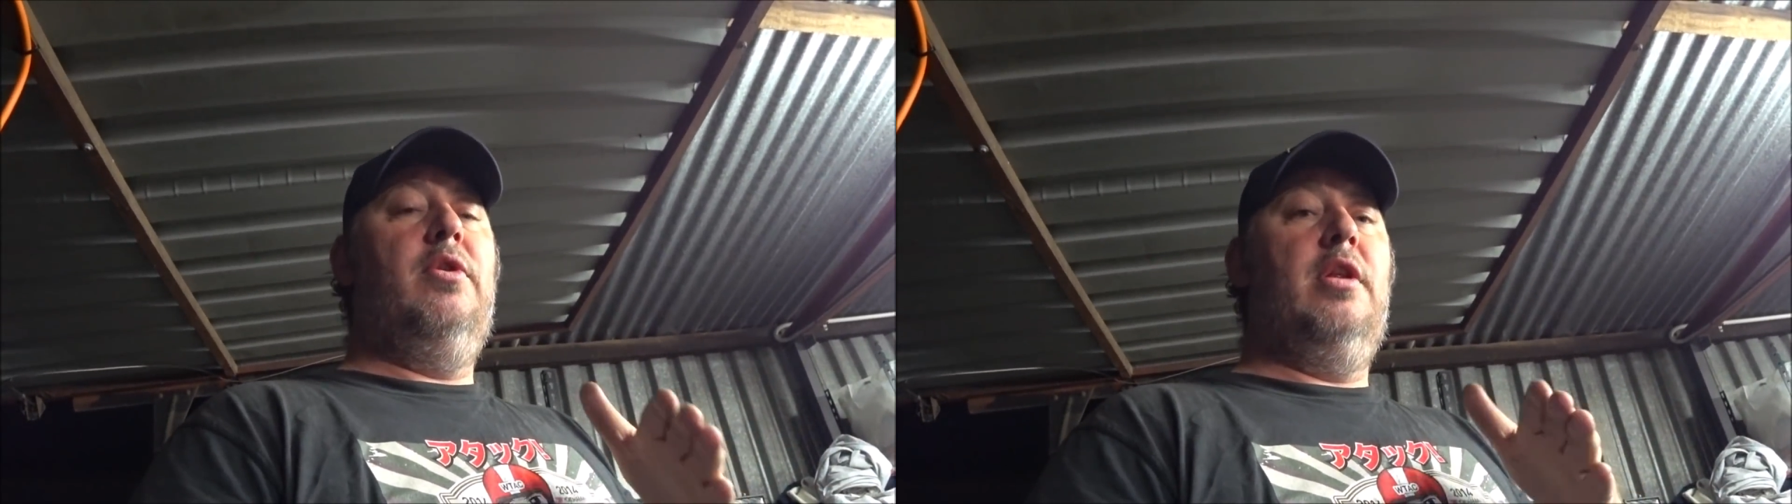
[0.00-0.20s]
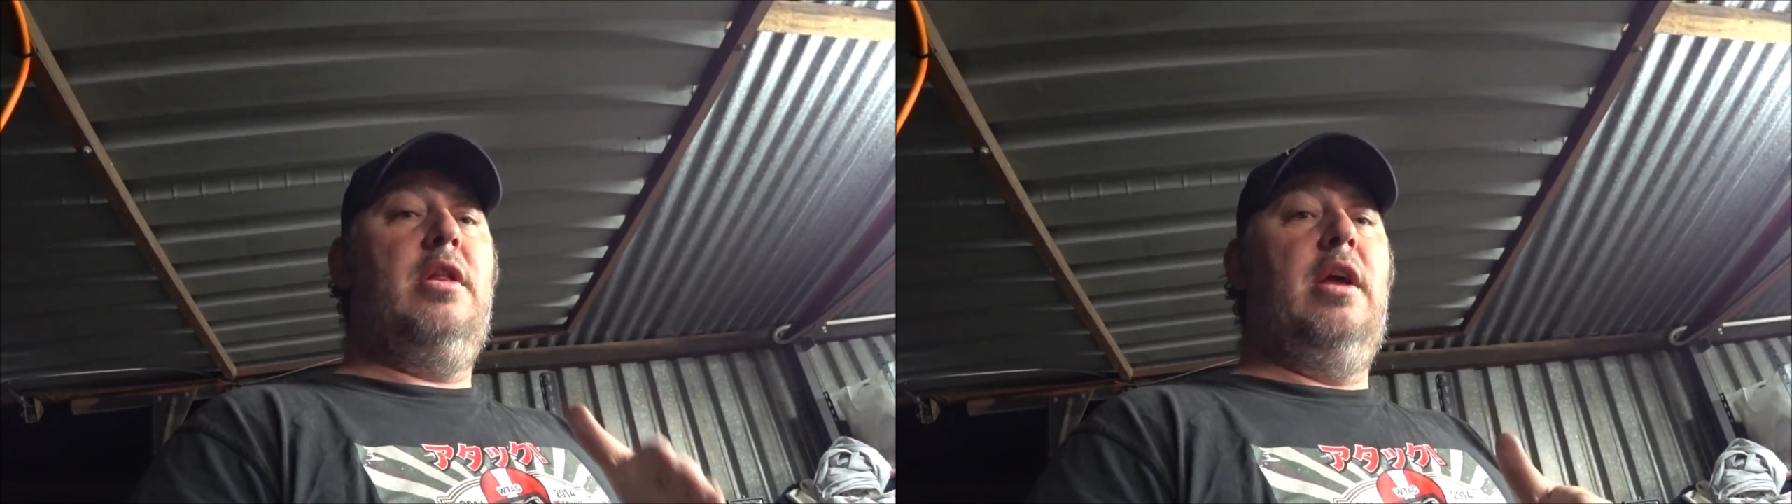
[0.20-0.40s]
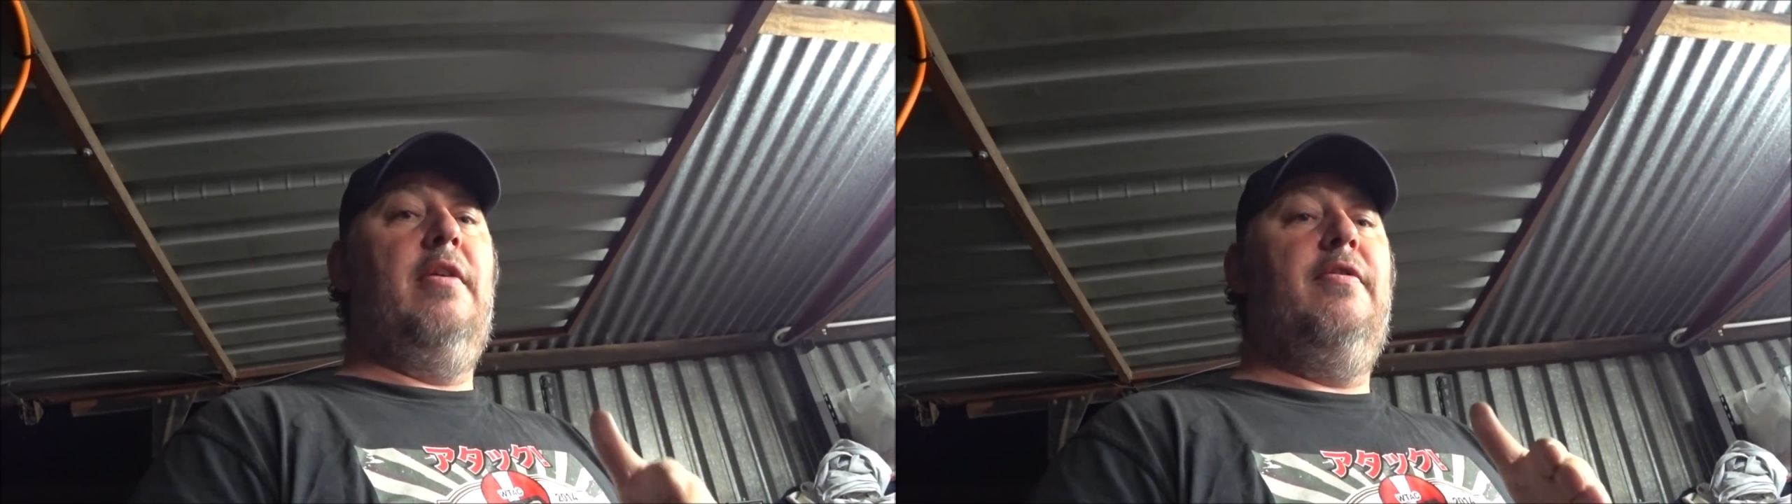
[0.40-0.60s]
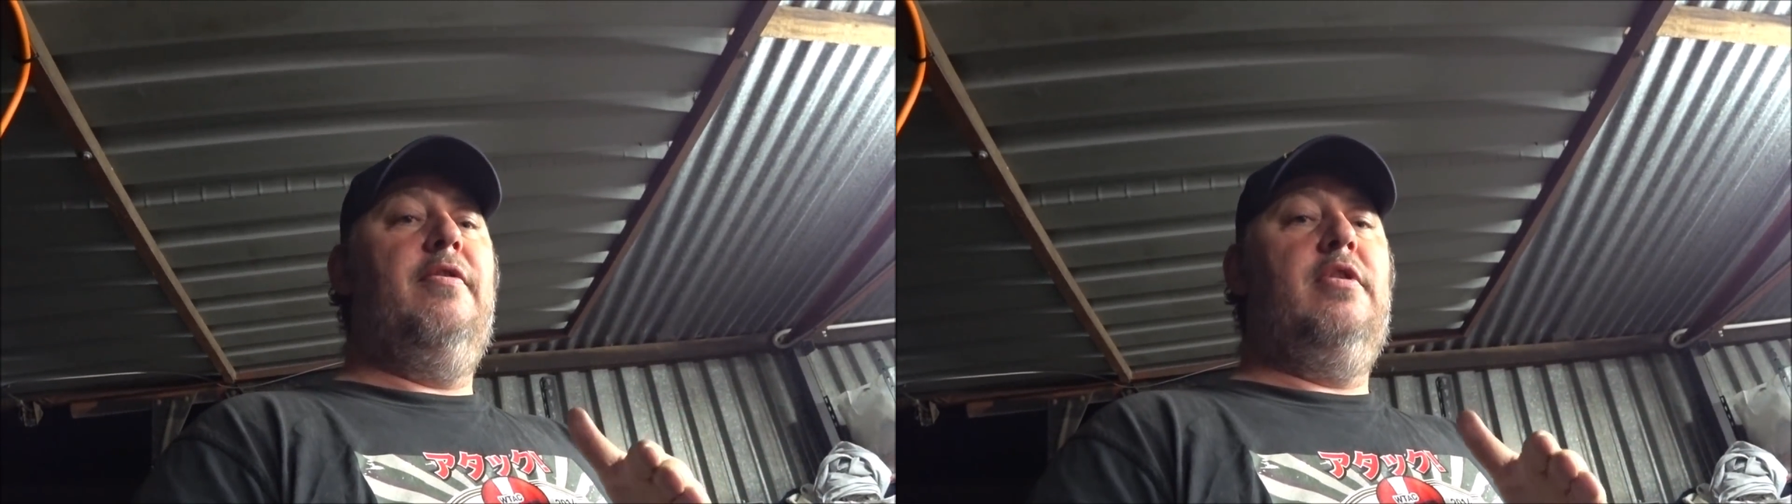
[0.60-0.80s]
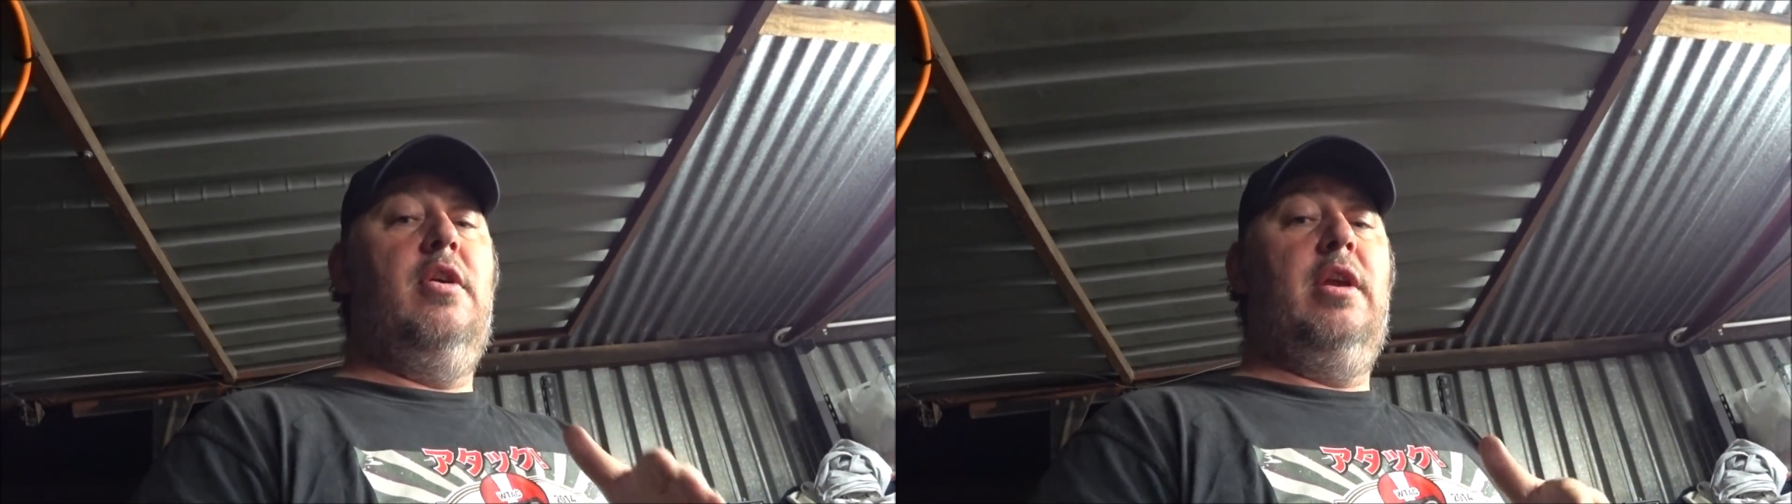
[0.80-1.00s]
the
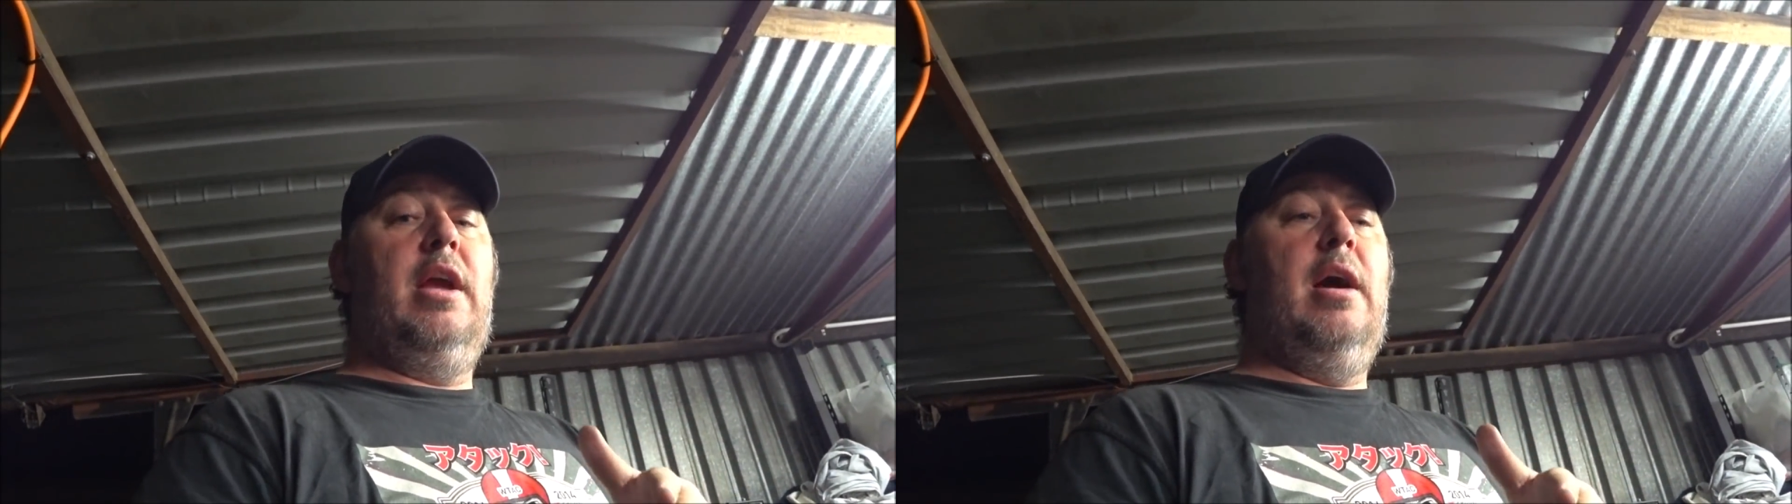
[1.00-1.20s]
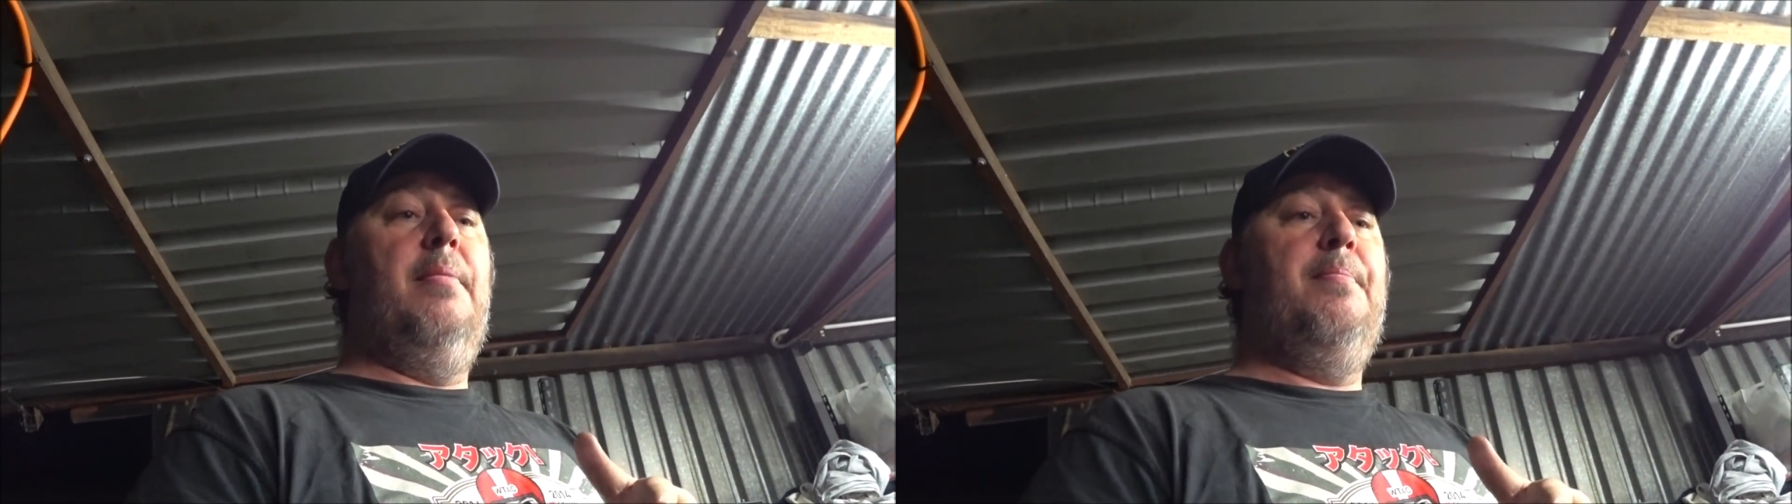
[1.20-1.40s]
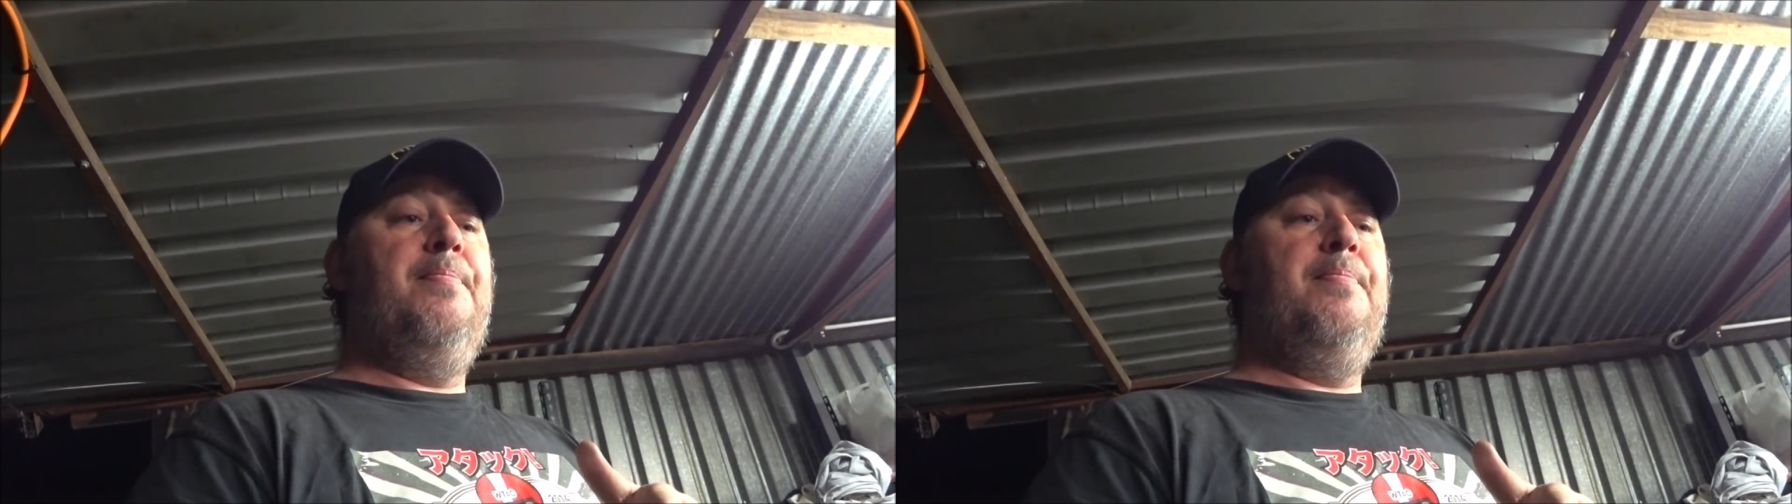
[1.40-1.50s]
stuff turning up.